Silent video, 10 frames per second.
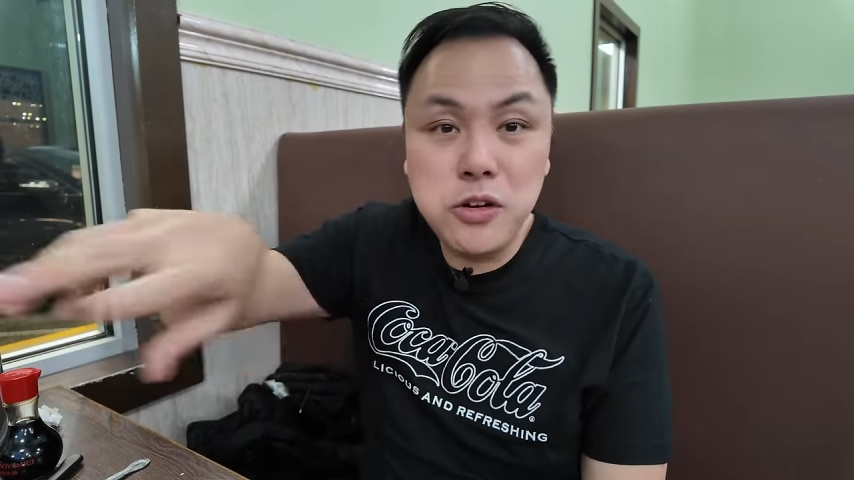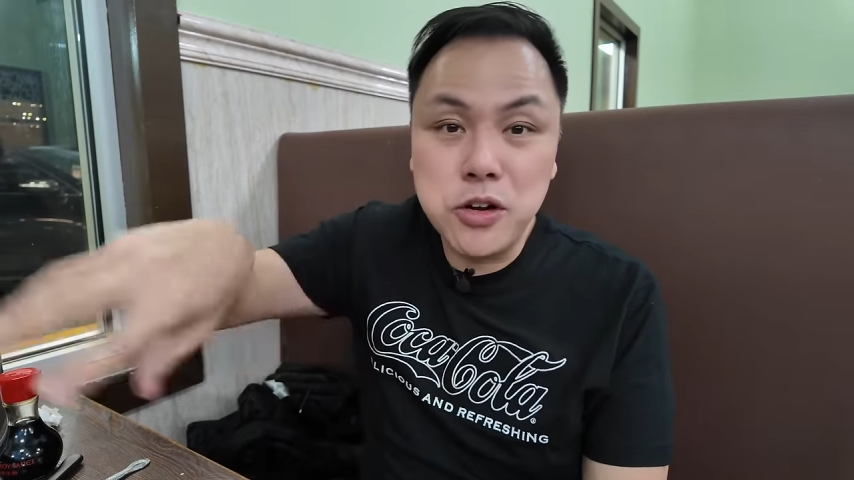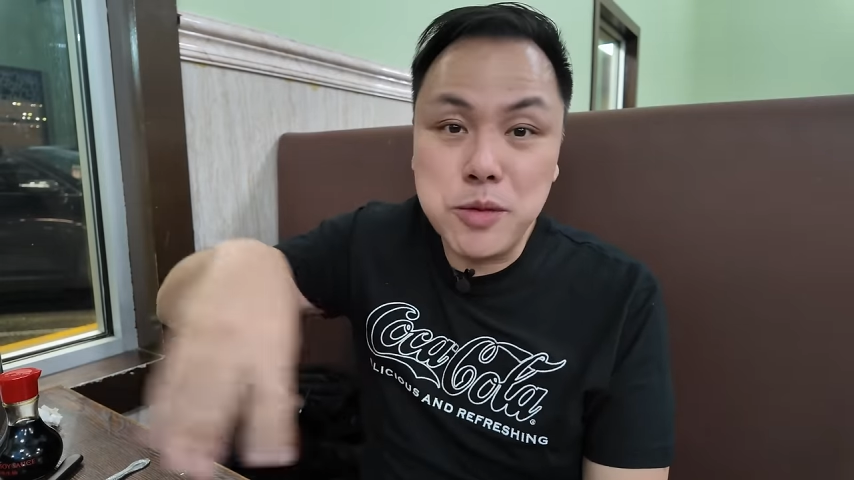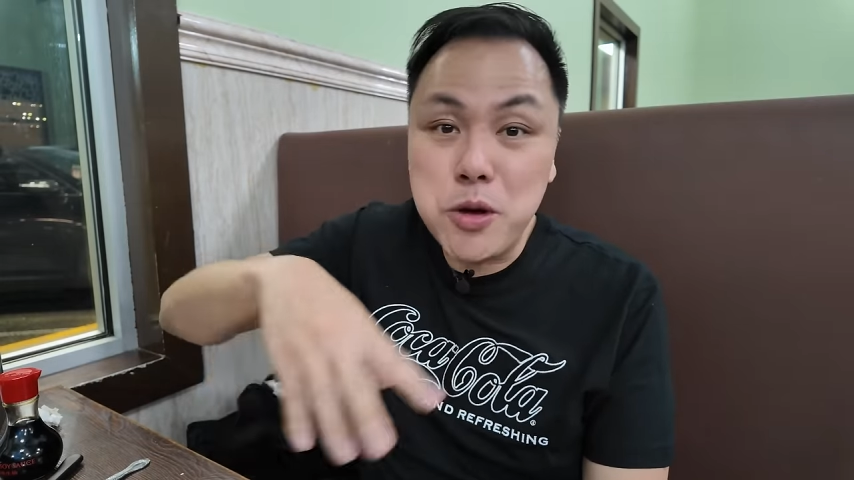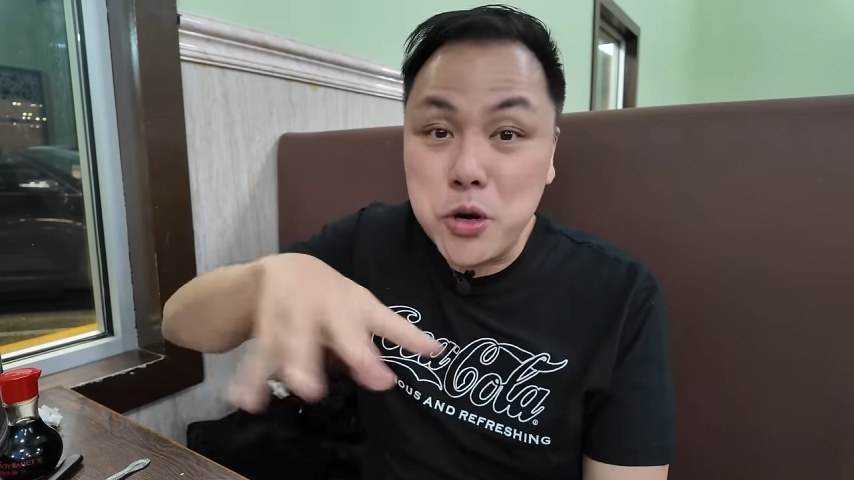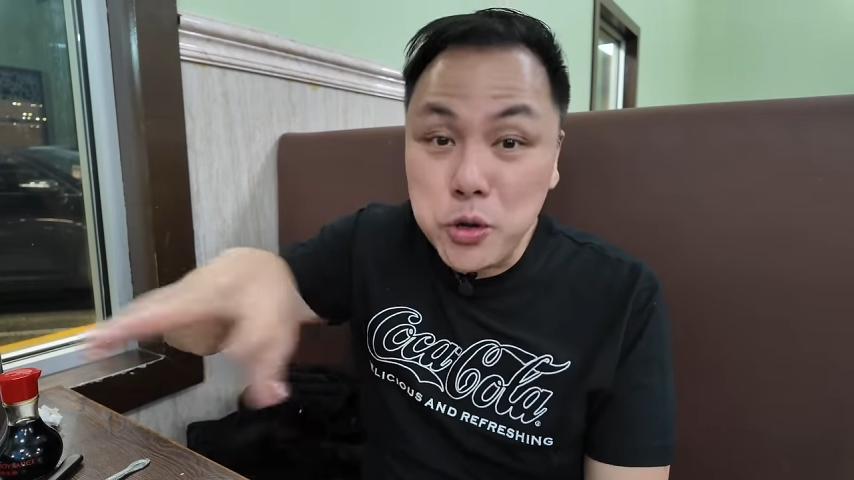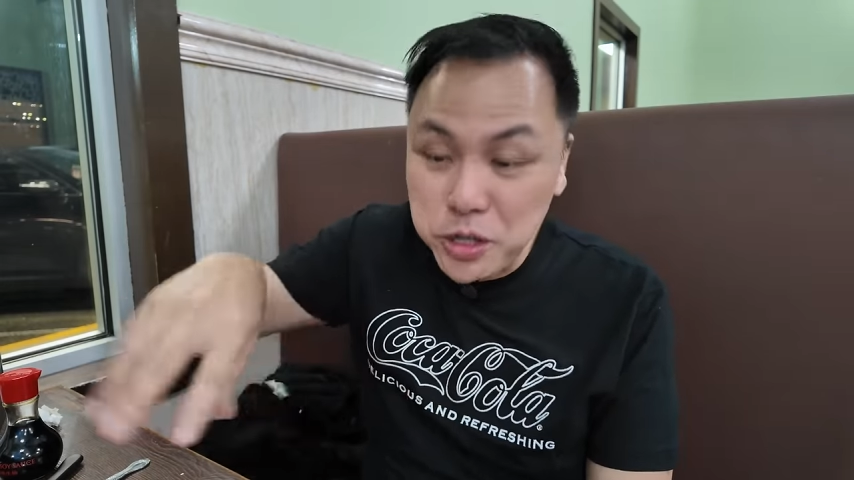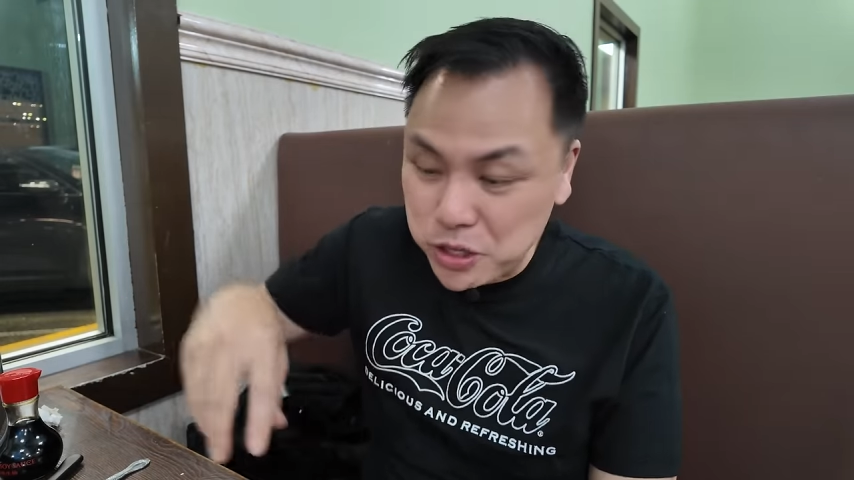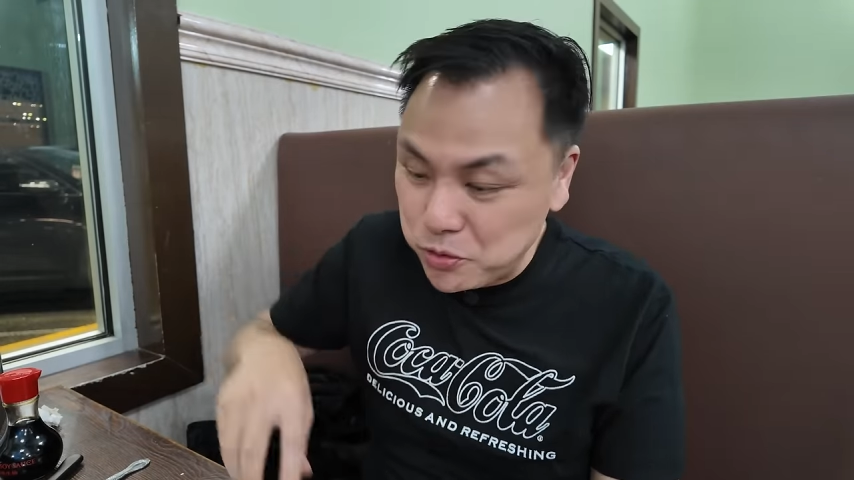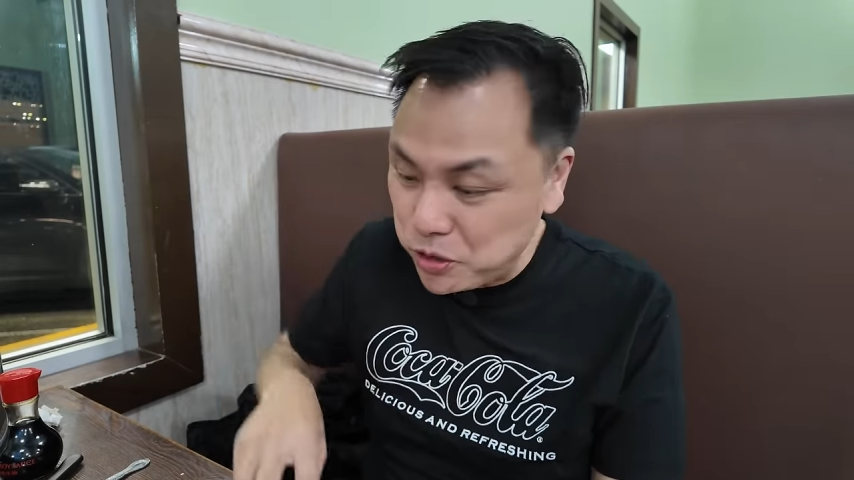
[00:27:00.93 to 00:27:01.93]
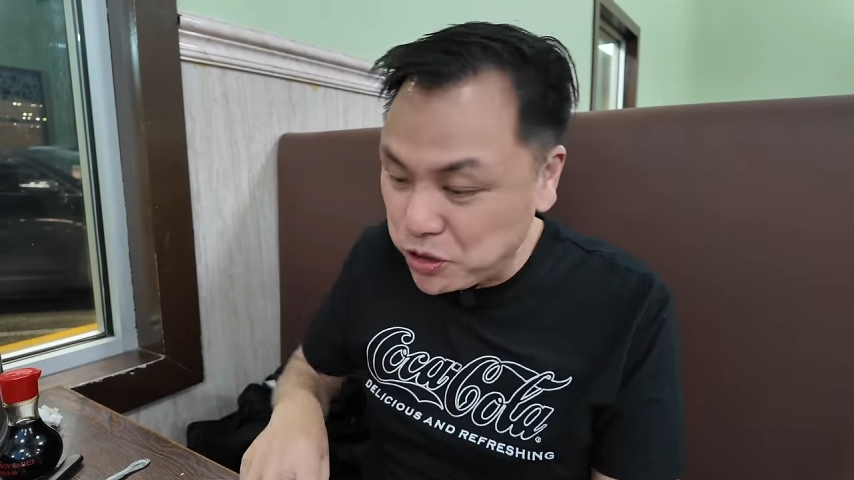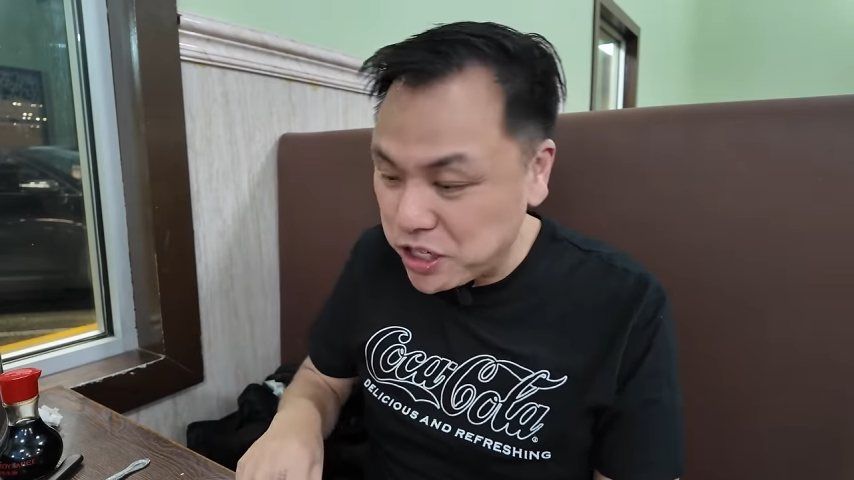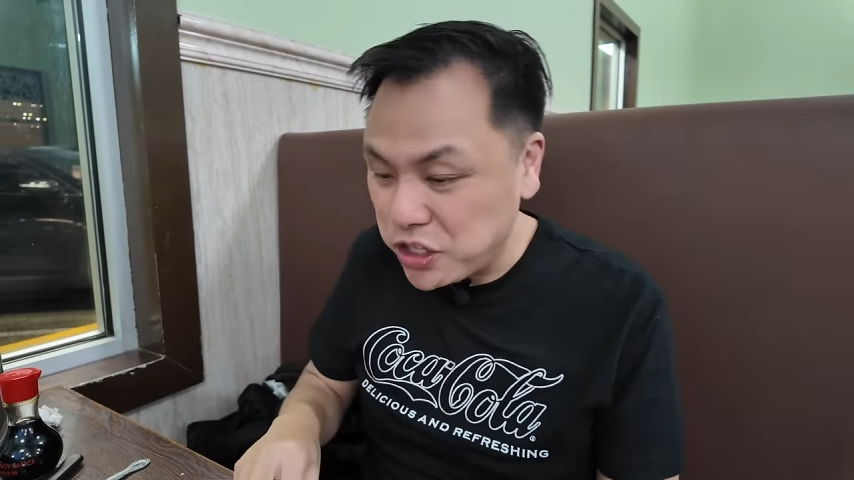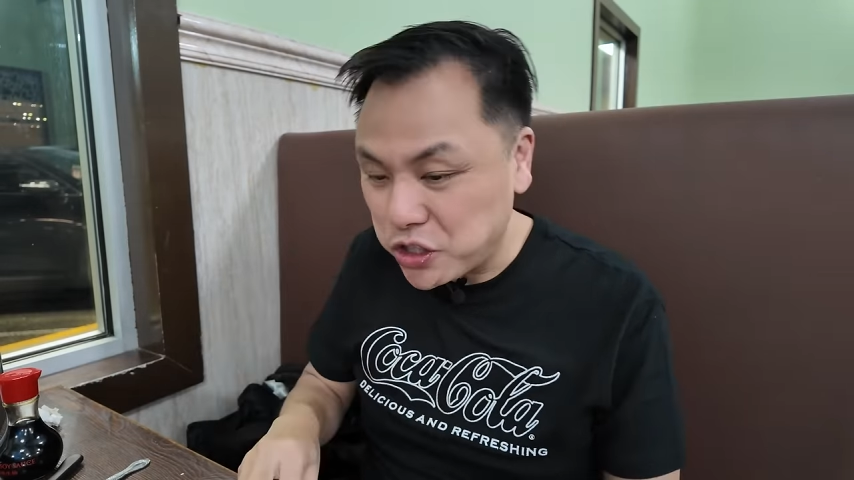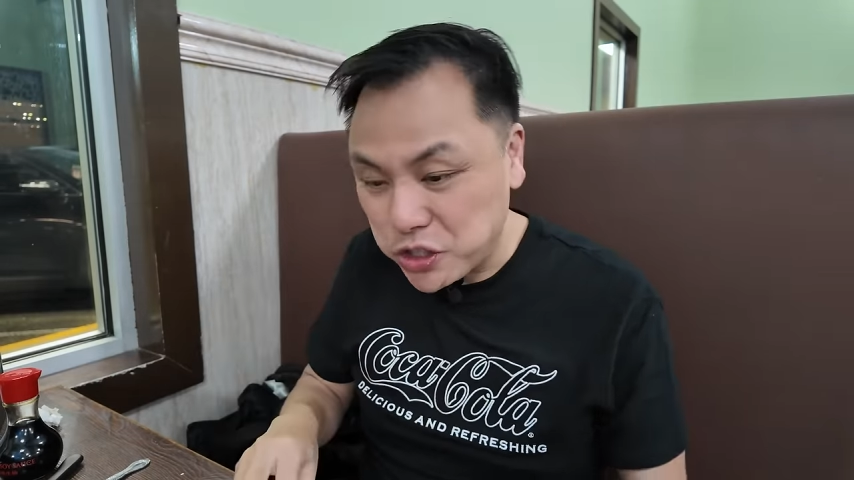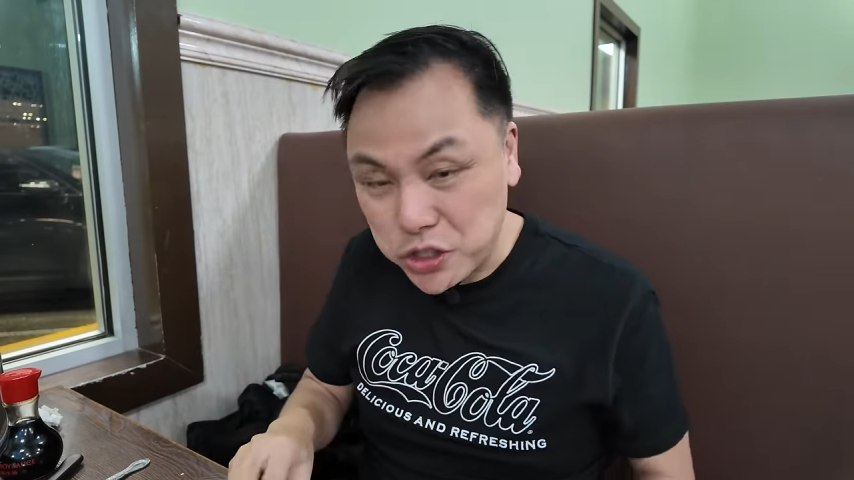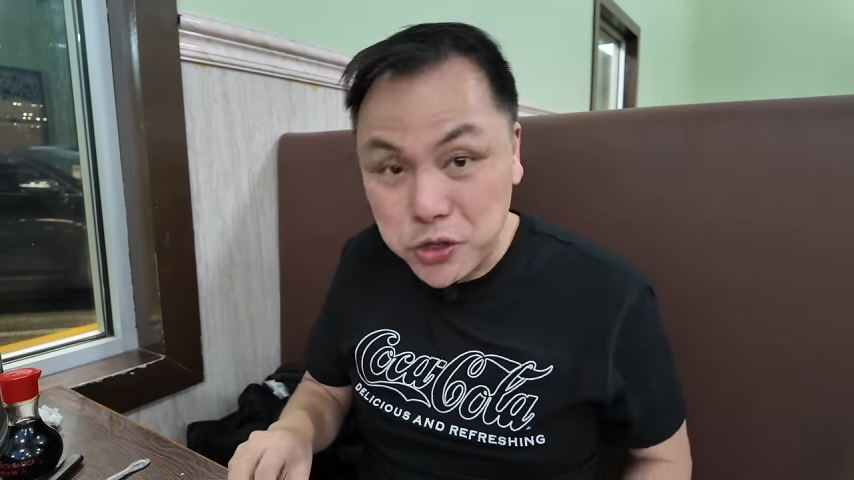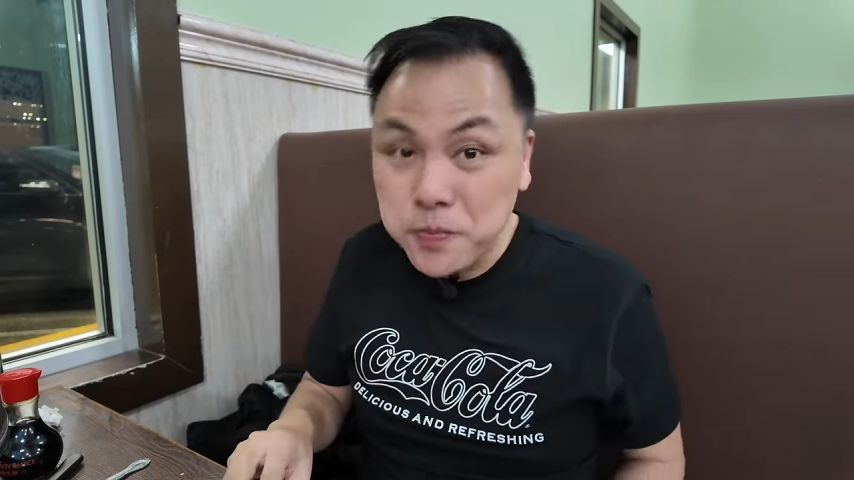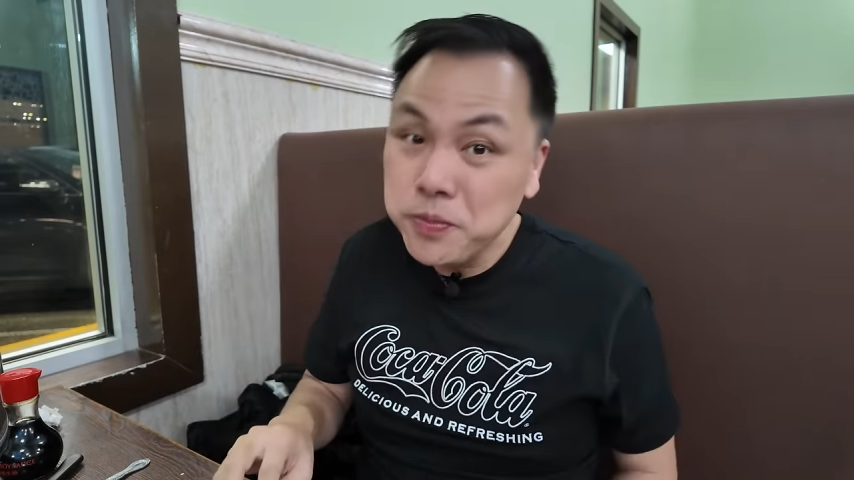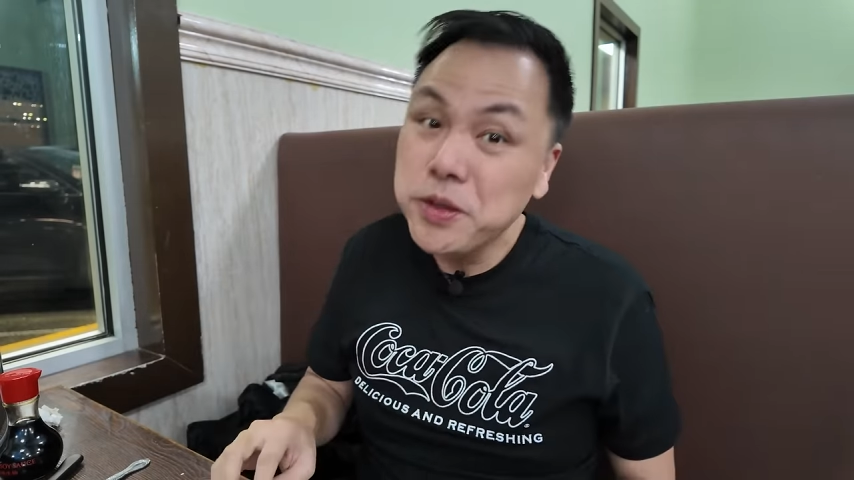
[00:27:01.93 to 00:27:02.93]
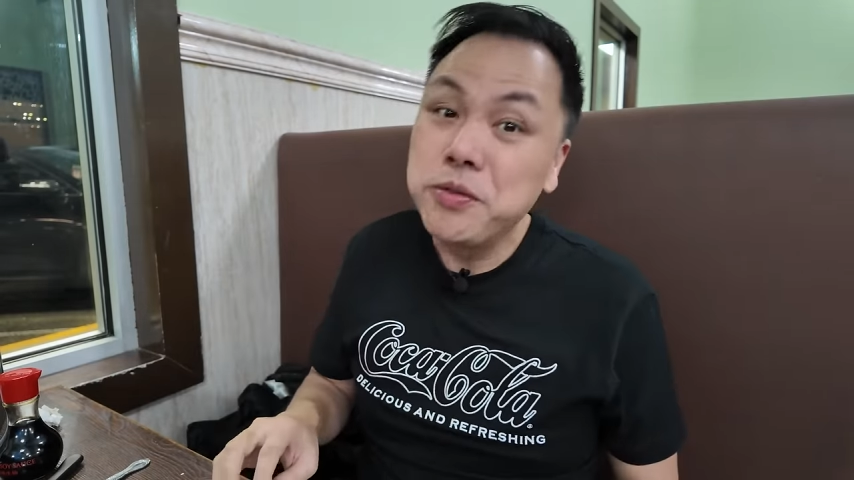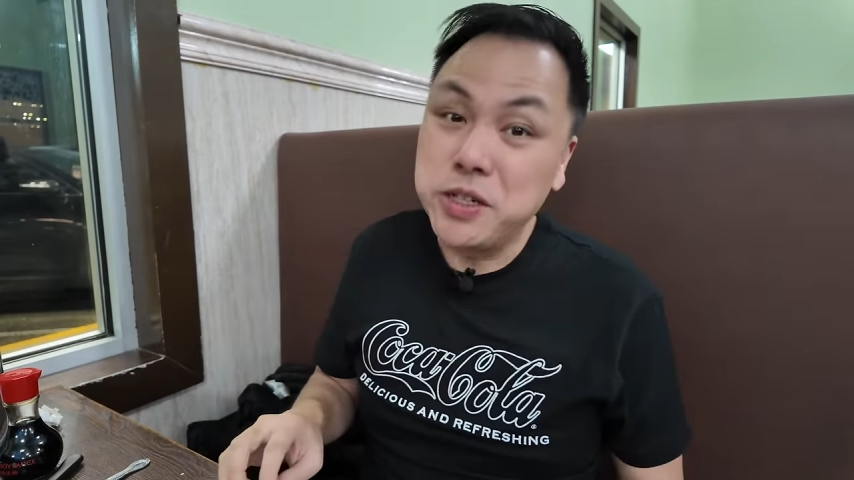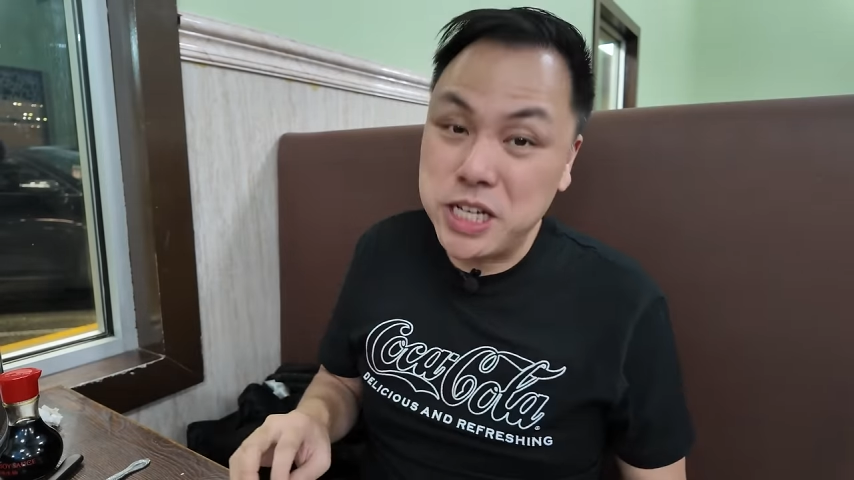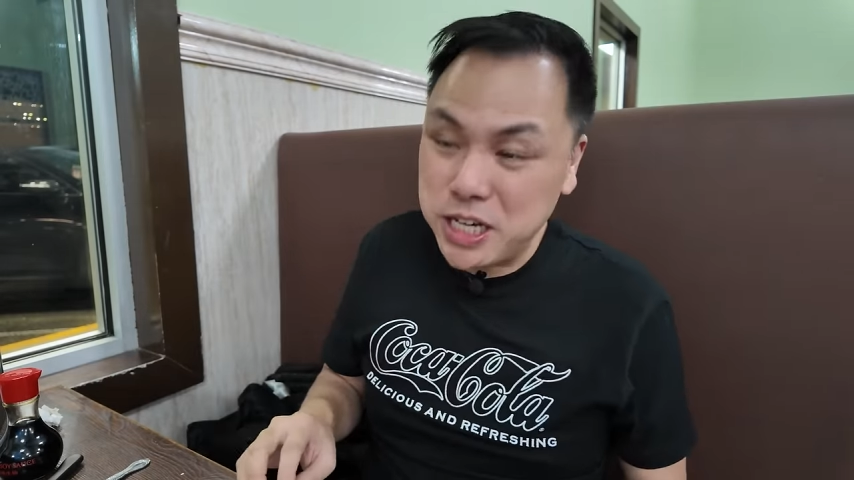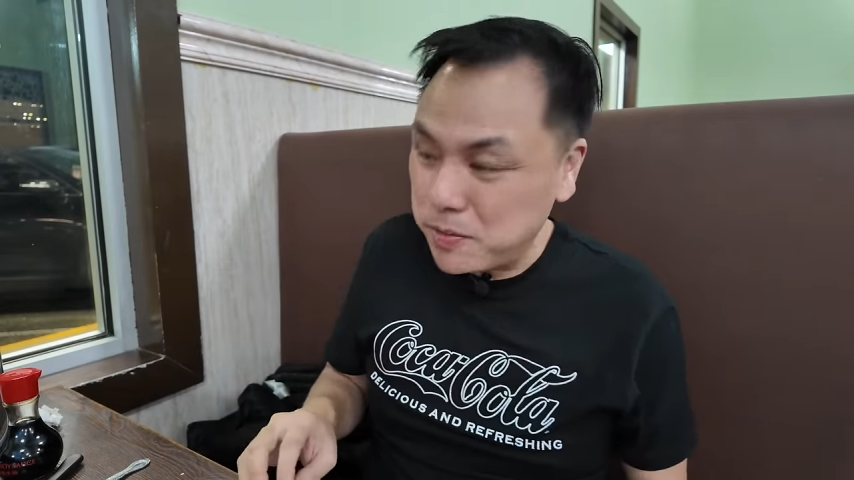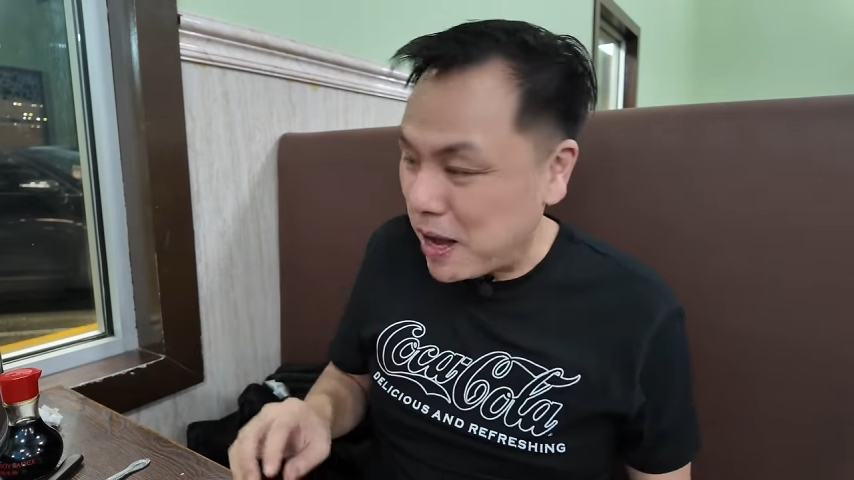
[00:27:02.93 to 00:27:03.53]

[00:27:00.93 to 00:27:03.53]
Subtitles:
or the Mongolian grill station. So we'll take you